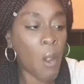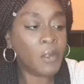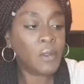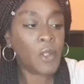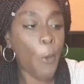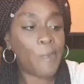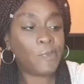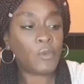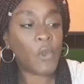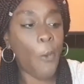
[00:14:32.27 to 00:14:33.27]
Look,
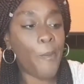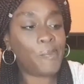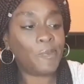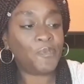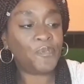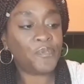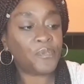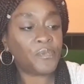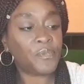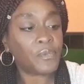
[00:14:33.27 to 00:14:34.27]
I
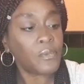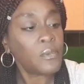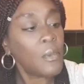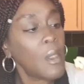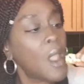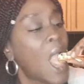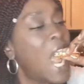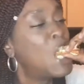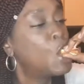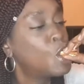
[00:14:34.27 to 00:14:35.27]
mean, I noticed
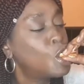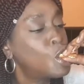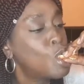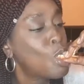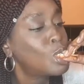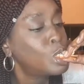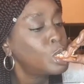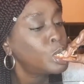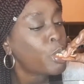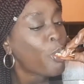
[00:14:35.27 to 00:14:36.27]
you.
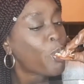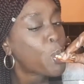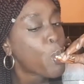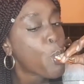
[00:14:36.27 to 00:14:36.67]
Noticed.